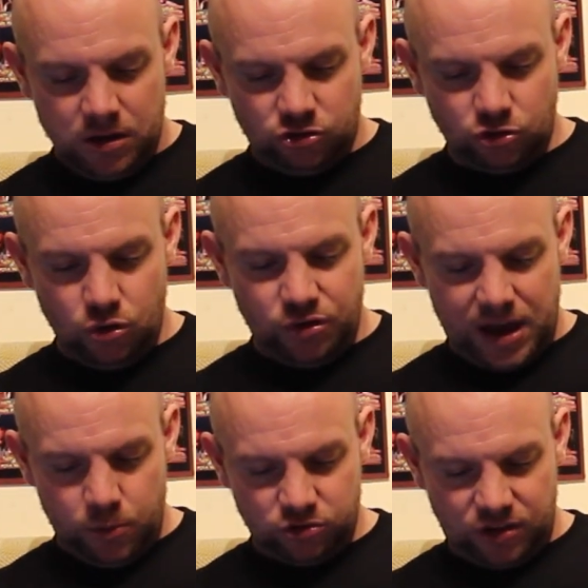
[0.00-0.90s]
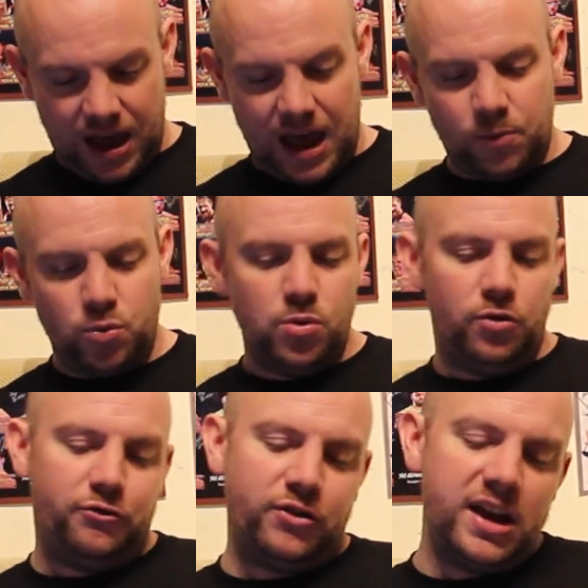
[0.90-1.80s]
So that was that, and we
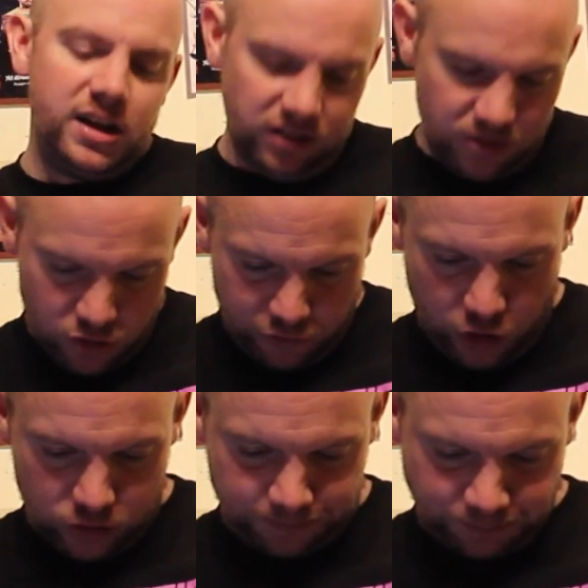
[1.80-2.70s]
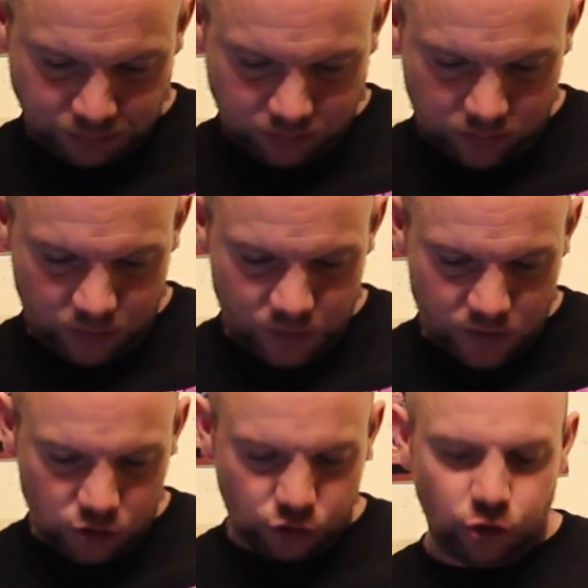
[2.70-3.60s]
will finally move on
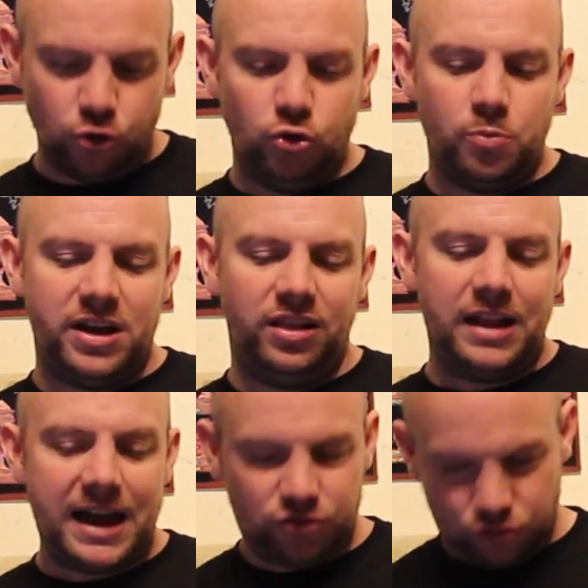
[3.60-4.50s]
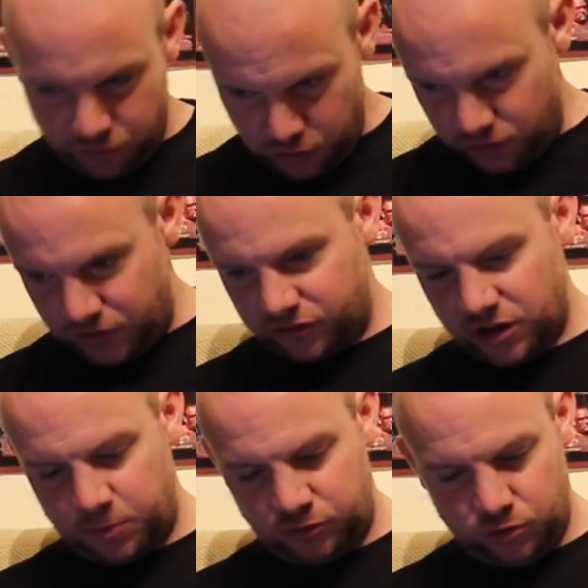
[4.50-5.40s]
to my last review of this
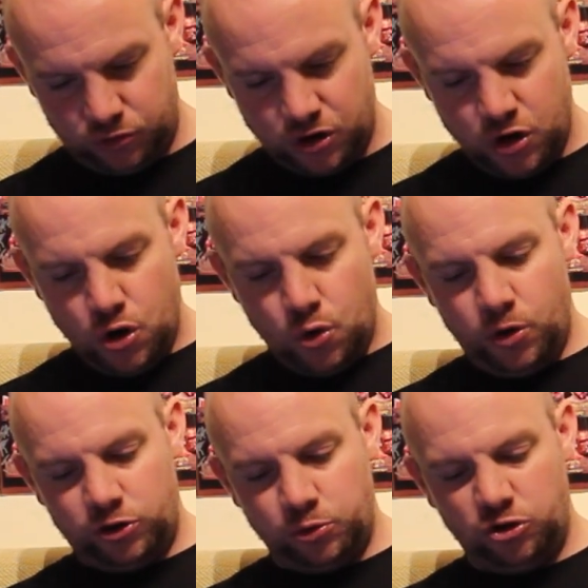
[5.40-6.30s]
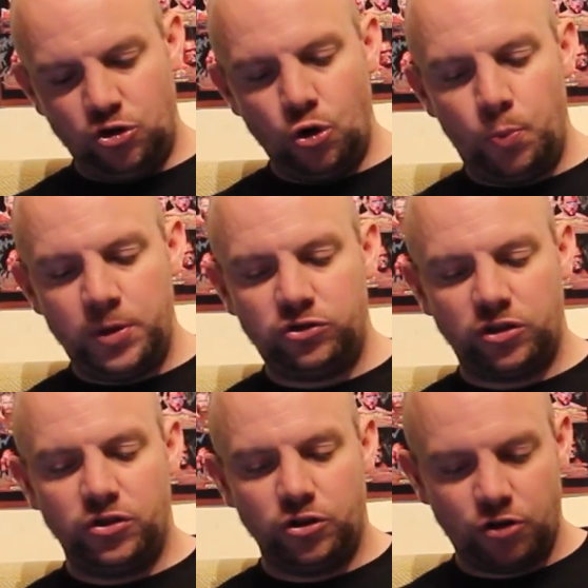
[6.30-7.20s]
episode, which was No Peace
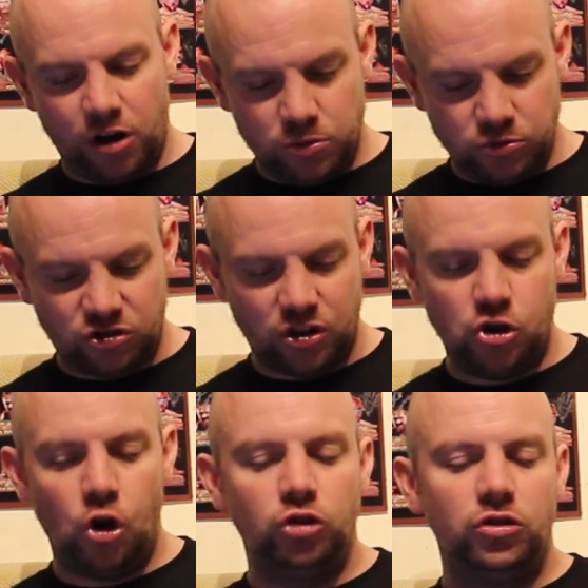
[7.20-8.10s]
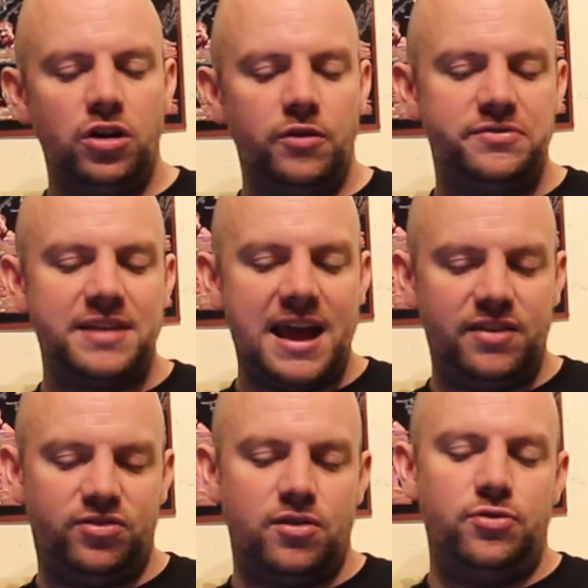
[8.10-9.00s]
Underground's Gauntlet of Death